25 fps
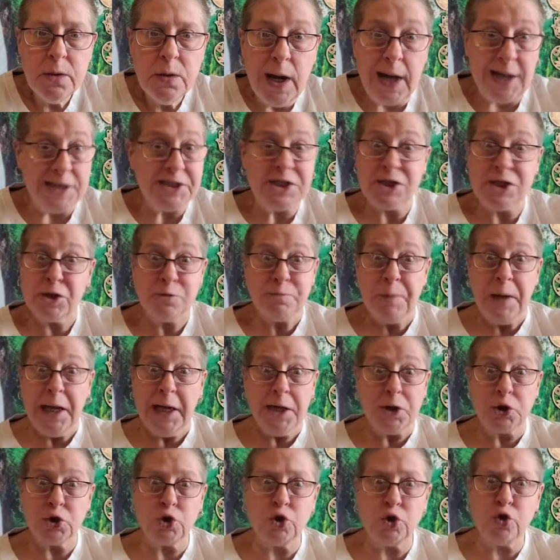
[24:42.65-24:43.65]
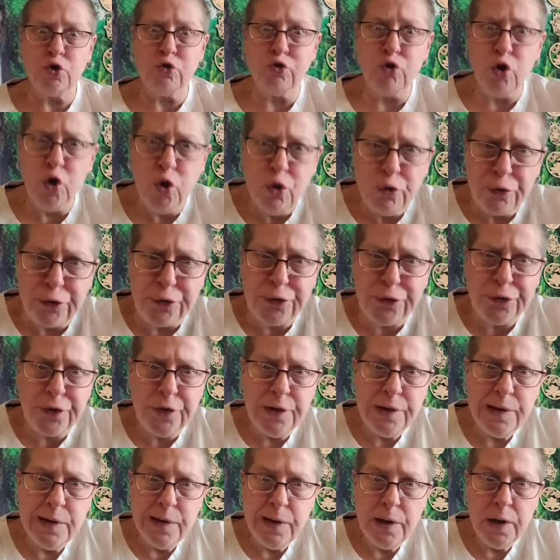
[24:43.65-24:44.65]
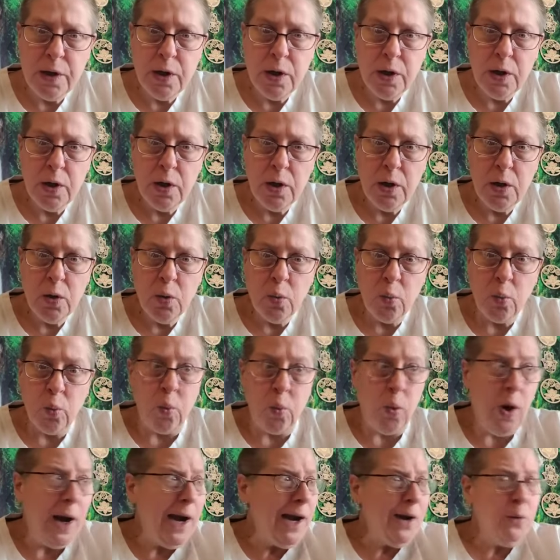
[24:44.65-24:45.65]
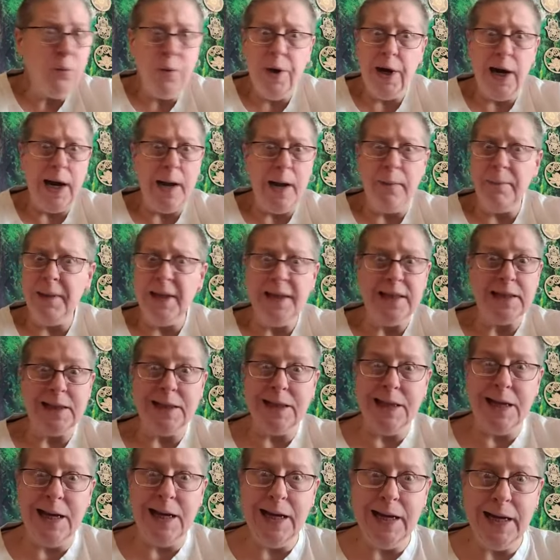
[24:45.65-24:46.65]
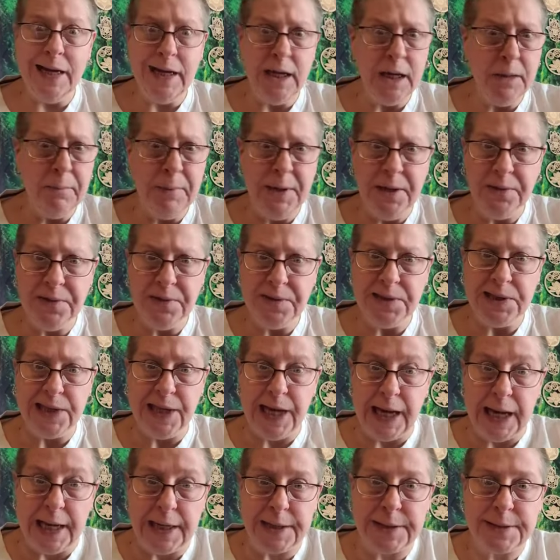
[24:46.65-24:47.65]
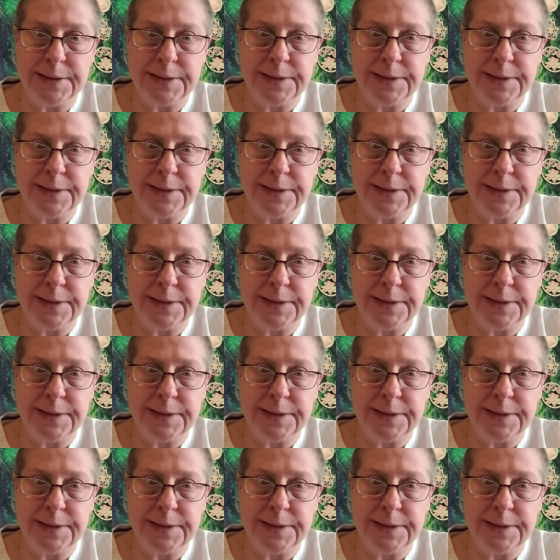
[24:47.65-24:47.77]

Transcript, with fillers: I speak truth. Why would I be lying about that?